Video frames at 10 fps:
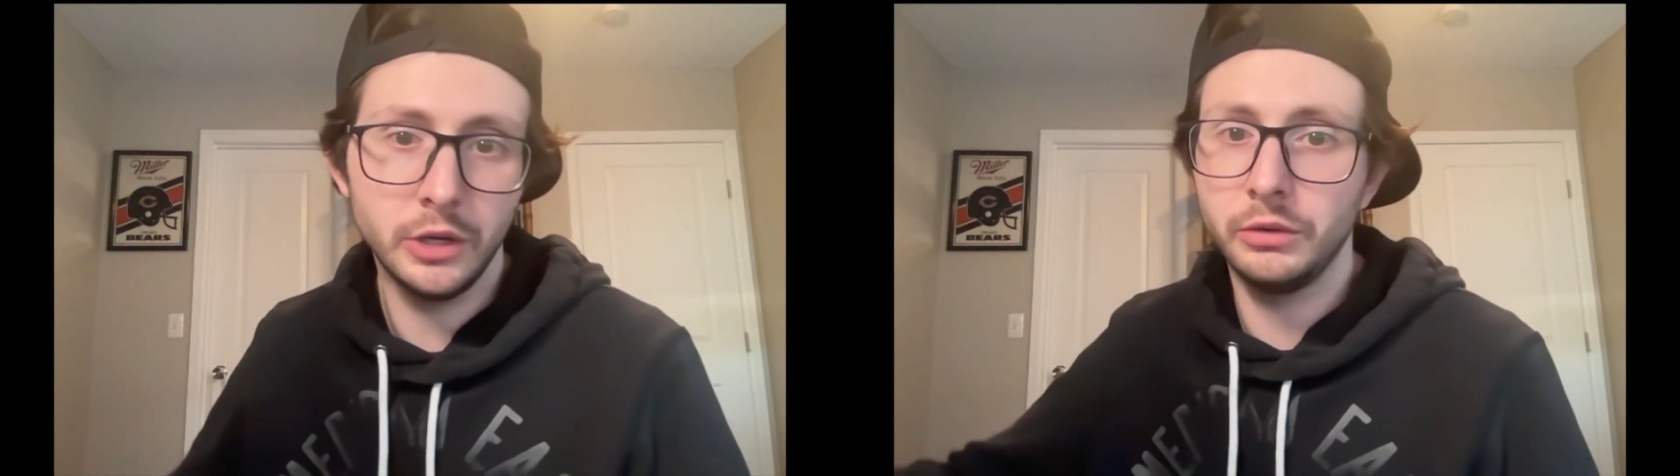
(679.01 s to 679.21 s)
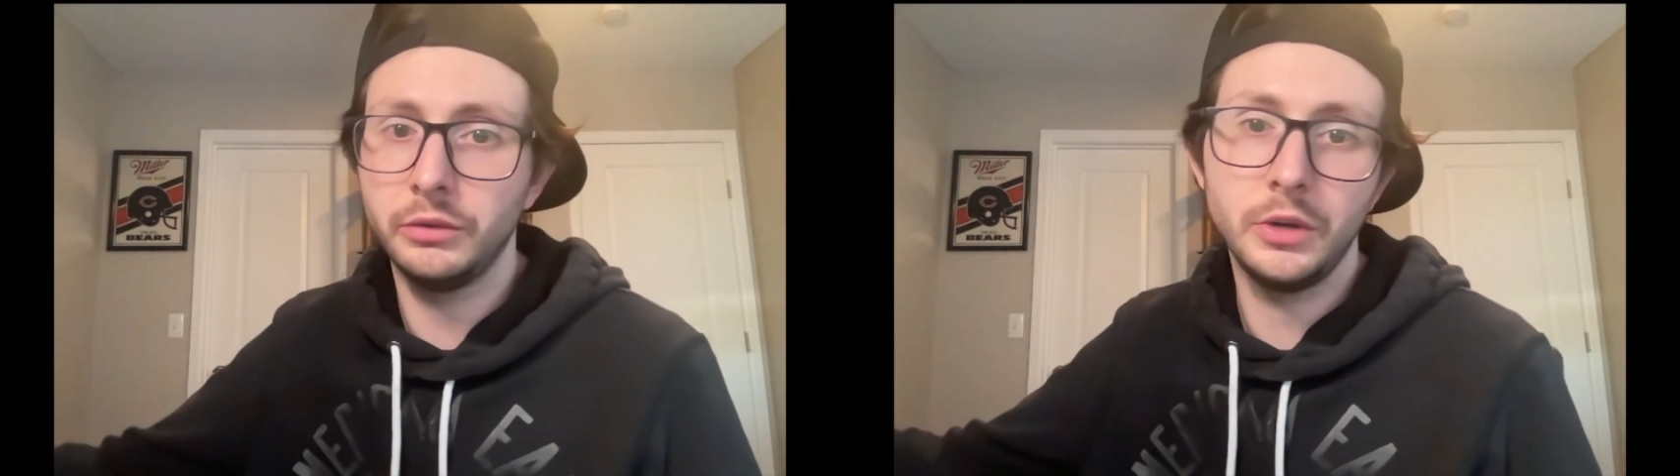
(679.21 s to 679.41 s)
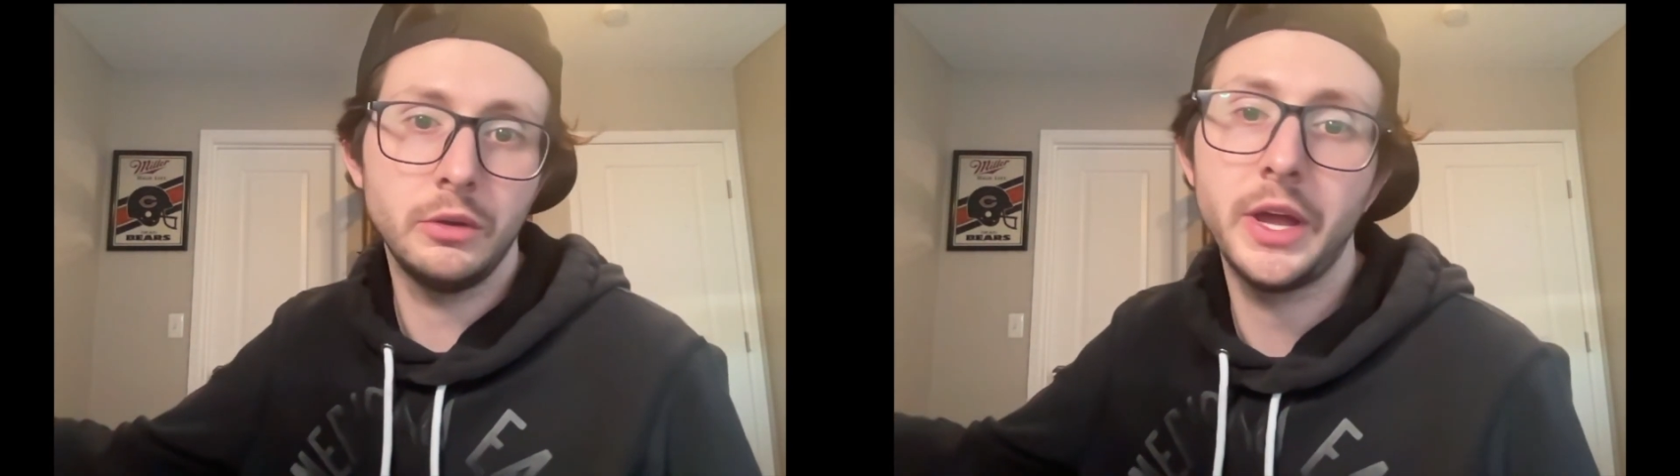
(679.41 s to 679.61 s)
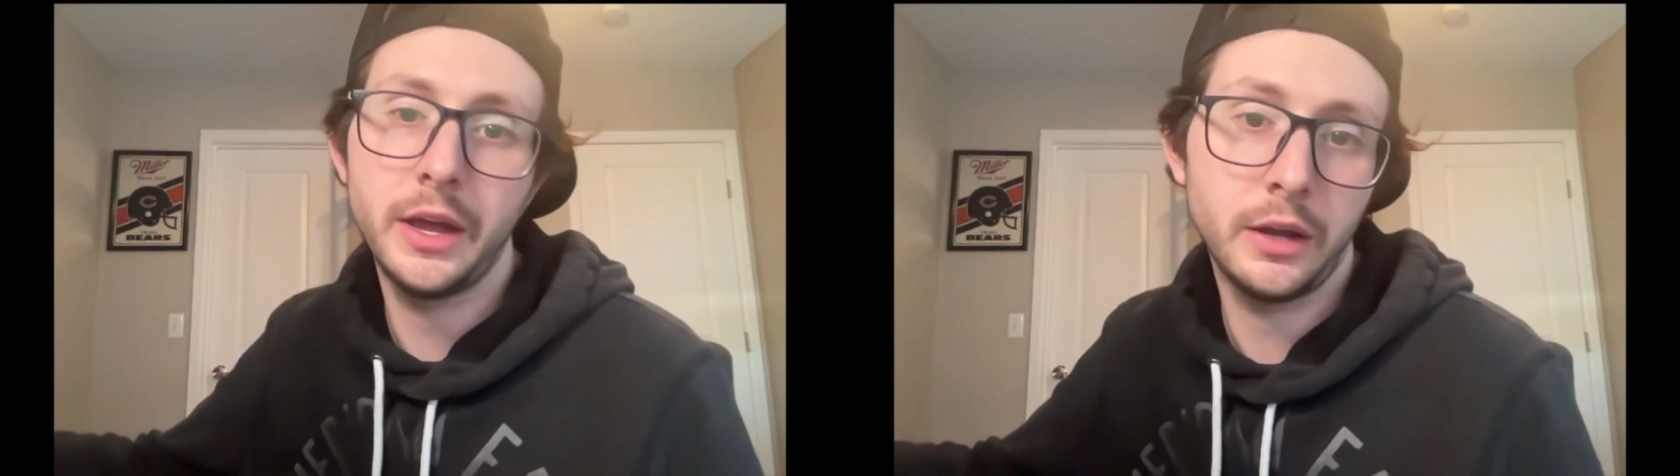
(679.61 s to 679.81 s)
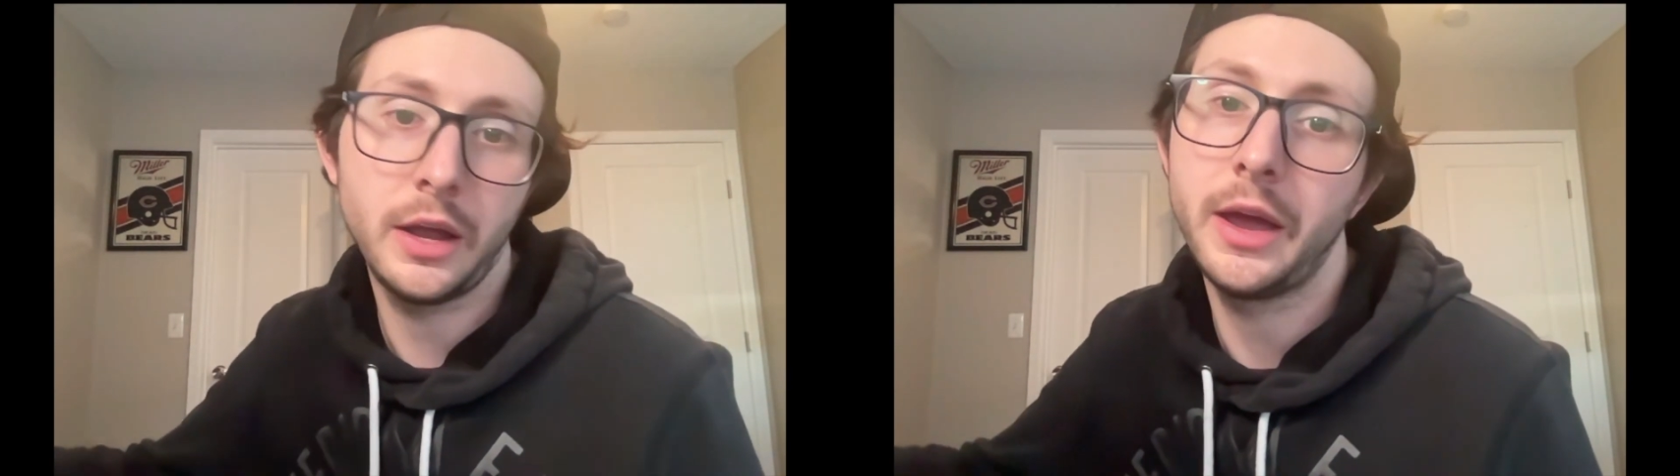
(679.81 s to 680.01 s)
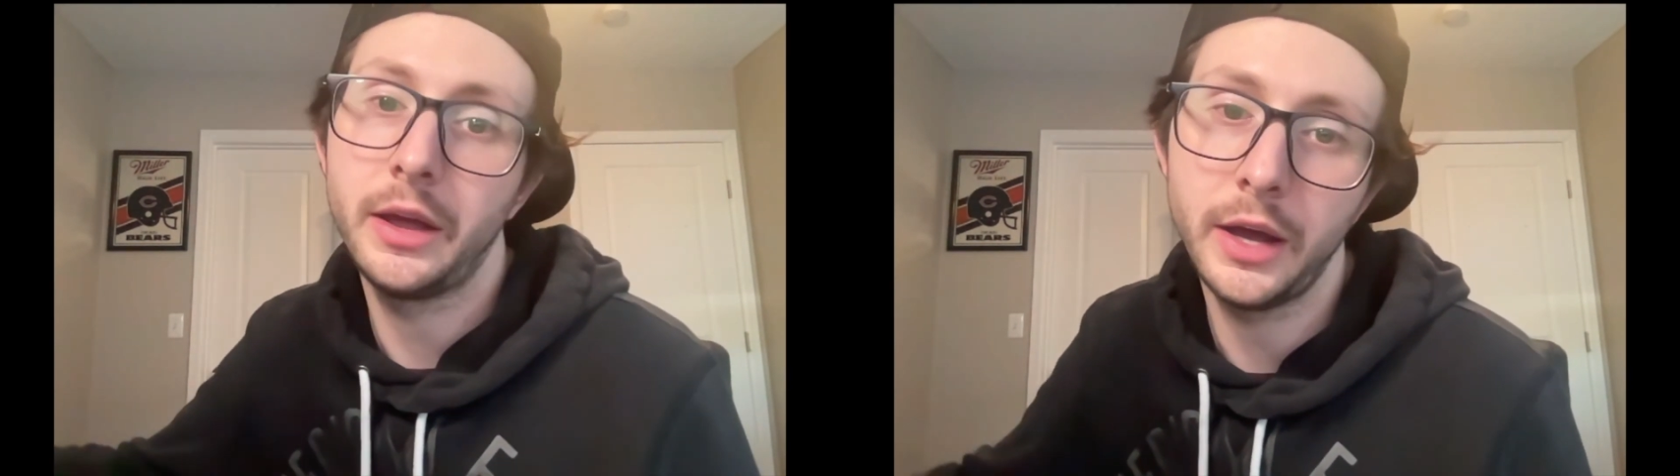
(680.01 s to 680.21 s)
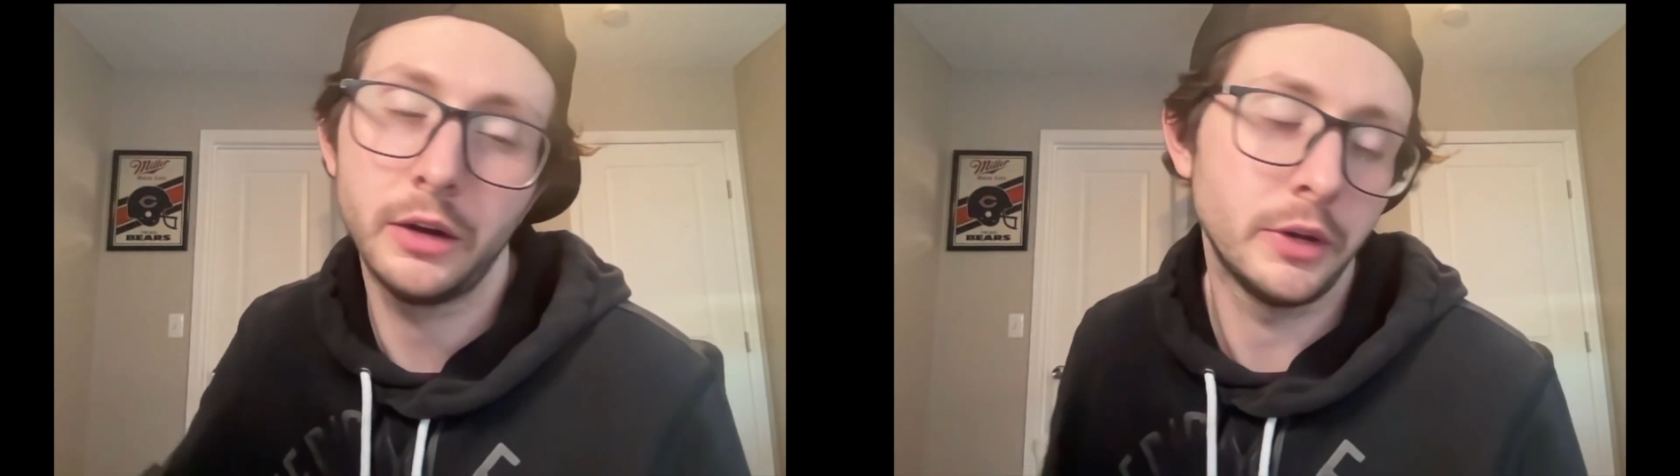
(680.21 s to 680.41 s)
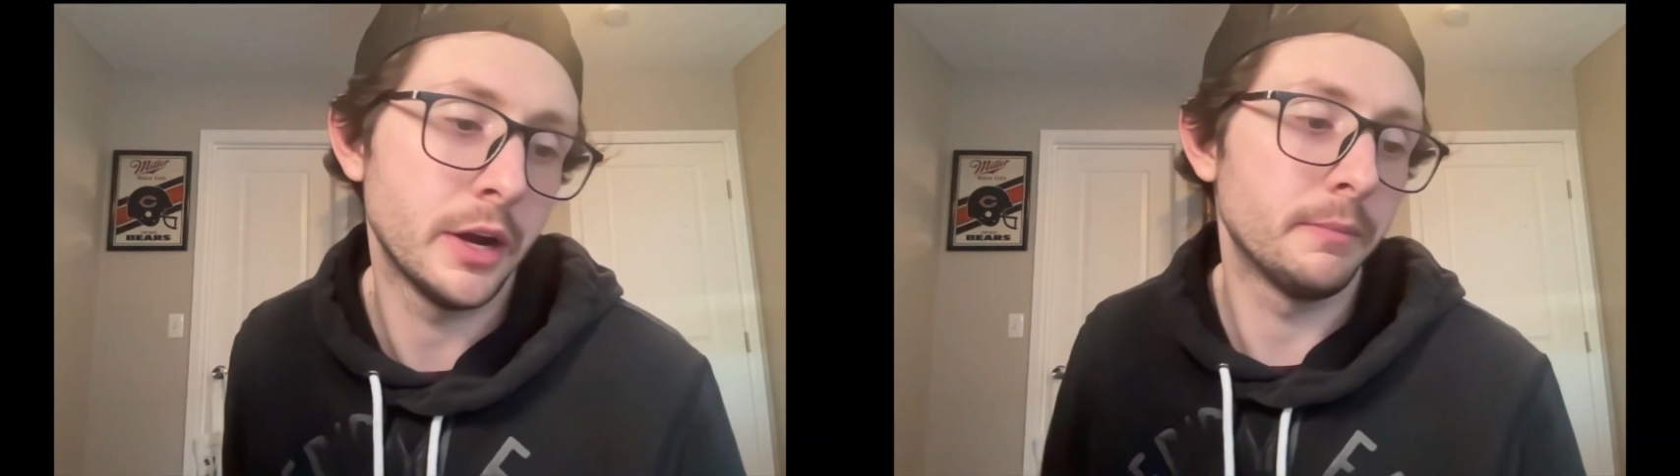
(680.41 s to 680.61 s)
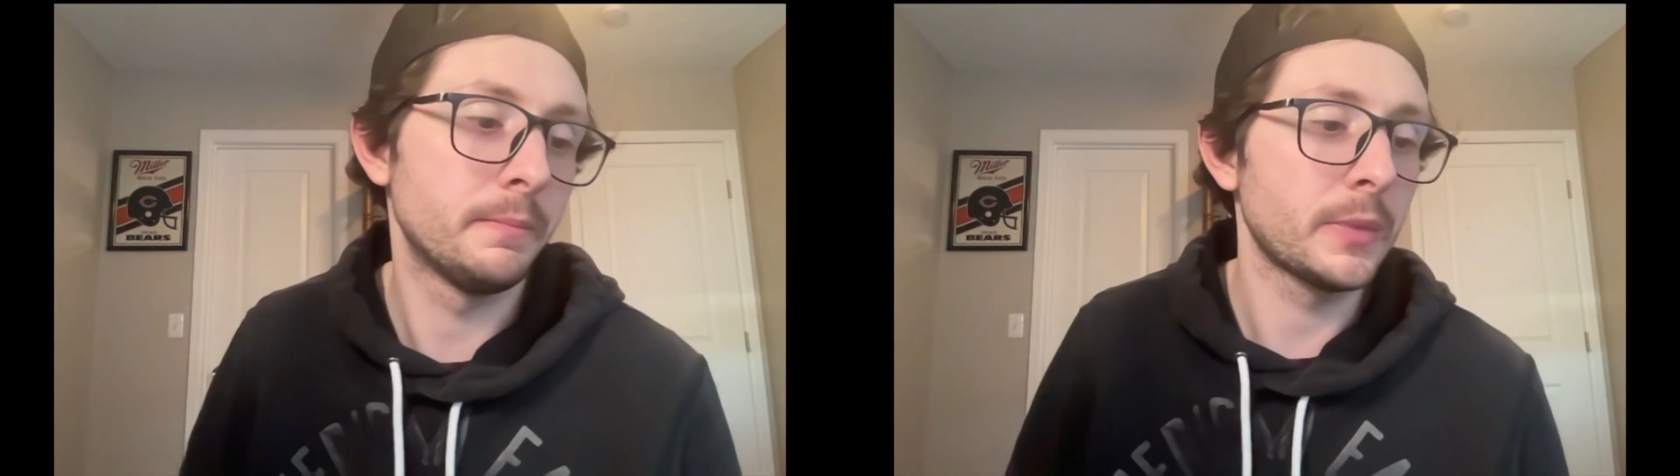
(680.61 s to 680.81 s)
go the heck ahead. I don't care.